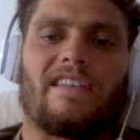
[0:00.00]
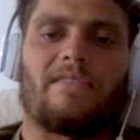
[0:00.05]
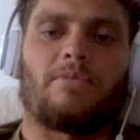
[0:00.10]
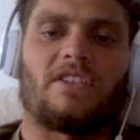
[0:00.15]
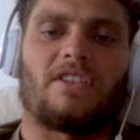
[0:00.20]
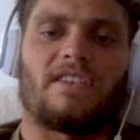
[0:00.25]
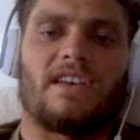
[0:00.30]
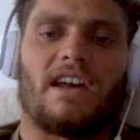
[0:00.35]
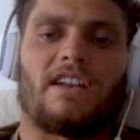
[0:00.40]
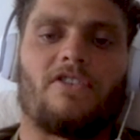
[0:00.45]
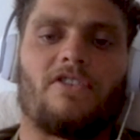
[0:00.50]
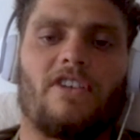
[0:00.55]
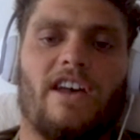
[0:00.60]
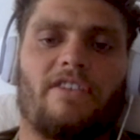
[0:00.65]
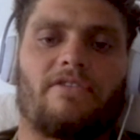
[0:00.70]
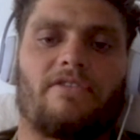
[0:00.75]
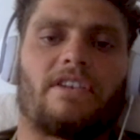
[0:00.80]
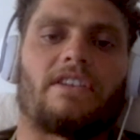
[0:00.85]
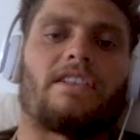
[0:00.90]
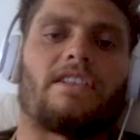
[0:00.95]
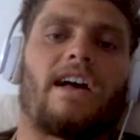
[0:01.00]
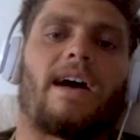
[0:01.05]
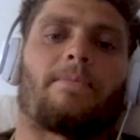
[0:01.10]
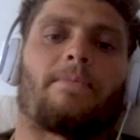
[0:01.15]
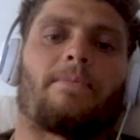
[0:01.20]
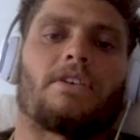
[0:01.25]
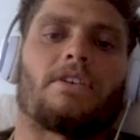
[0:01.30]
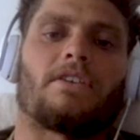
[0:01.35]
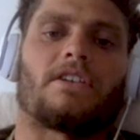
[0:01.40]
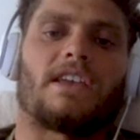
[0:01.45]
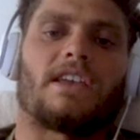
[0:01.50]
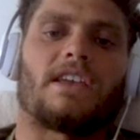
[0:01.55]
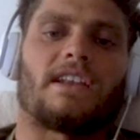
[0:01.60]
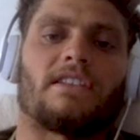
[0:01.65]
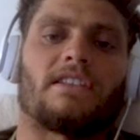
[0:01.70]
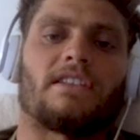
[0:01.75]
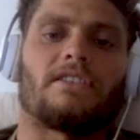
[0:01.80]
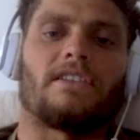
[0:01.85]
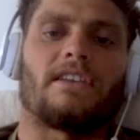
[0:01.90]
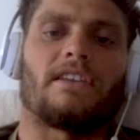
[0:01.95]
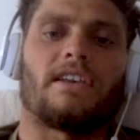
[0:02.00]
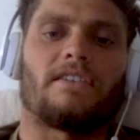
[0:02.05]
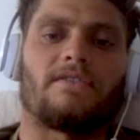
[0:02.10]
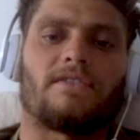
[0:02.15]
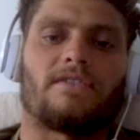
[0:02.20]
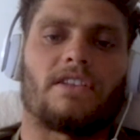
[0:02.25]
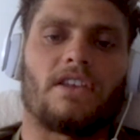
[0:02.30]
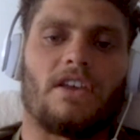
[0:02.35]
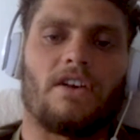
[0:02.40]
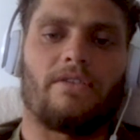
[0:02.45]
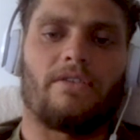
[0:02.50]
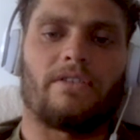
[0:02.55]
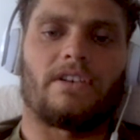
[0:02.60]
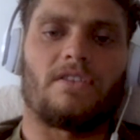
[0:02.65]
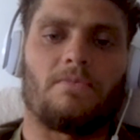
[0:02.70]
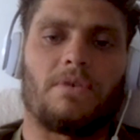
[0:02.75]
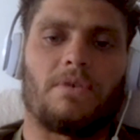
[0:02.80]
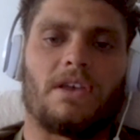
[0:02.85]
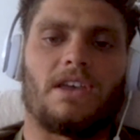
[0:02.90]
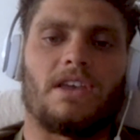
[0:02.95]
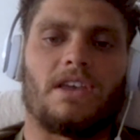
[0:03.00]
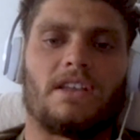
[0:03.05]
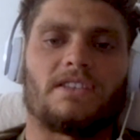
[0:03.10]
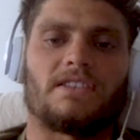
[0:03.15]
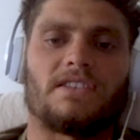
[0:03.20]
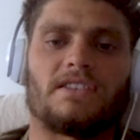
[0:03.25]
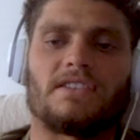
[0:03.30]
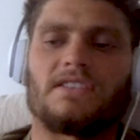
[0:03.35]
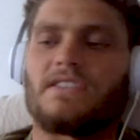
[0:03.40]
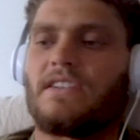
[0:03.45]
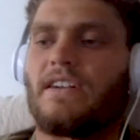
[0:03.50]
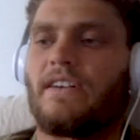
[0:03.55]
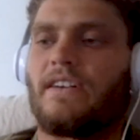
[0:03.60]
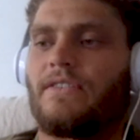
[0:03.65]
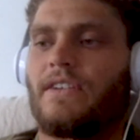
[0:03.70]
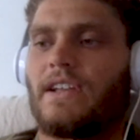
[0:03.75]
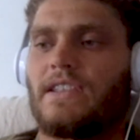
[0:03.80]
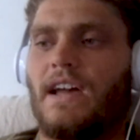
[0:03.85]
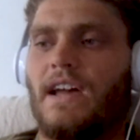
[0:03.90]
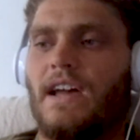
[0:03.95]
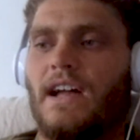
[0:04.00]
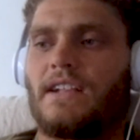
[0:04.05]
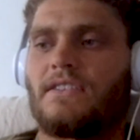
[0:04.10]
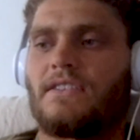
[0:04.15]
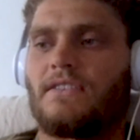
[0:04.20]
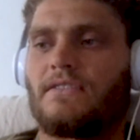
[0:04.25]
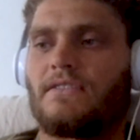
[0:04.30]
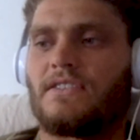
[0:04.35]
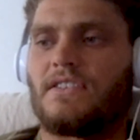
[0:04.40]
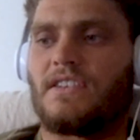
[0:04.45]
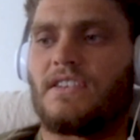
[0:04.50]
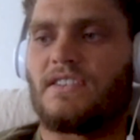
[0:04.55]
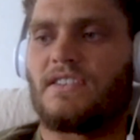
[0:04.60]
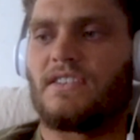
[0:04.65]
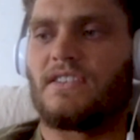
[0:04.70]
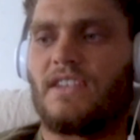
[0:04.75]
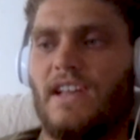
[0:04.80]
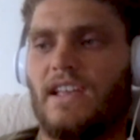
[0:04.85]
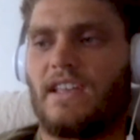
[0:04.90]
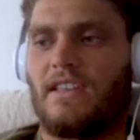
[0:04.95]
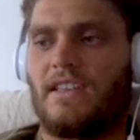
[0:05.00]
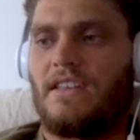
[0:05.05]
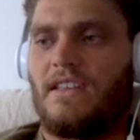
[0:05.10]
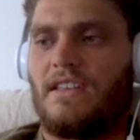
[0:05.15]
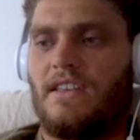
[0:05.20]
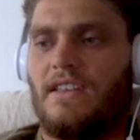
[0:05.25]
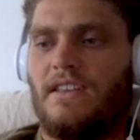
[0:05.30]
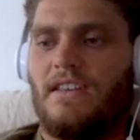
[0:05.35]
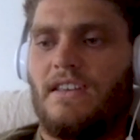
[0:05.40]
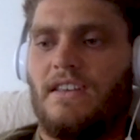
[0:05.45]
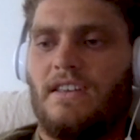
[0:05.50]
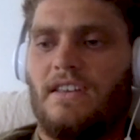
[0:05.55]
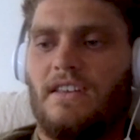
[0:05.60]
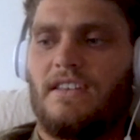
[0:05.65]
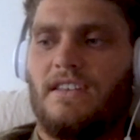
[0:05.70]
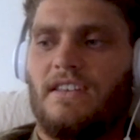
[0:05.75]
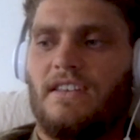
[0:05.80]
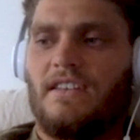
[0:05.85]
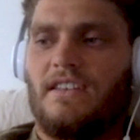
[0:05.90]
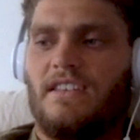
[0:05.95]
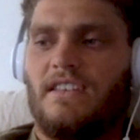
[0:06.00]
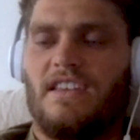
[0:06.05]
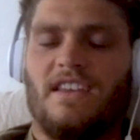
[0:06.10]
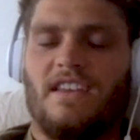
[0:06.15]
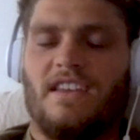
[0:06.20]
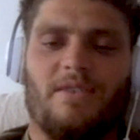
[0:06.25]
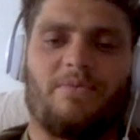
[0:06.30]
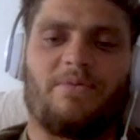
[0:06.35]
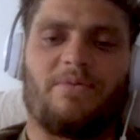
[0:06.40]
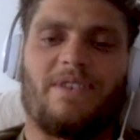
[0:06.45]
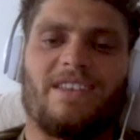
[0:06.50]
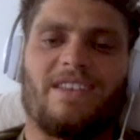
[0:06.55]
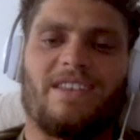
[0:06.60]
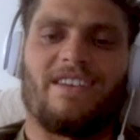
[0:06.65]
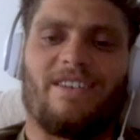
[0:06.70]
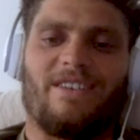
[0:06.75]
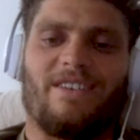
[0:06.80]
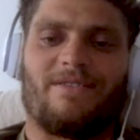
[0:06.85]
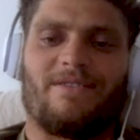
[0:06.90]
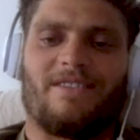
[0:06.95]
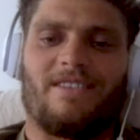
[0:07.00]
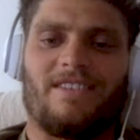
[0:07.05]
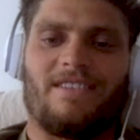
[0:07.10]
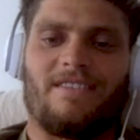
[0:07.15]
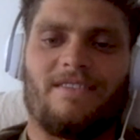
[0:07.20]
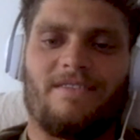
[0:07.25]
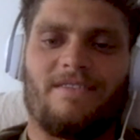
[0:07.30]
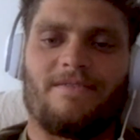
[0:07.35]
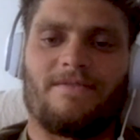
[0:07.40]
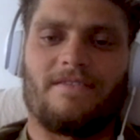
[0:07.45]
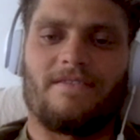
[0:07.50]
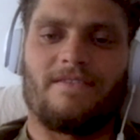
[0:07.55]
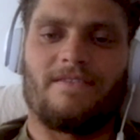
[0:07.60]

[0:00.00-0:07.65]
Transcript: anything, but downhill every lap you got to get in the lift and go into the pits and stuff like that. So it's just like, you get pretty over it.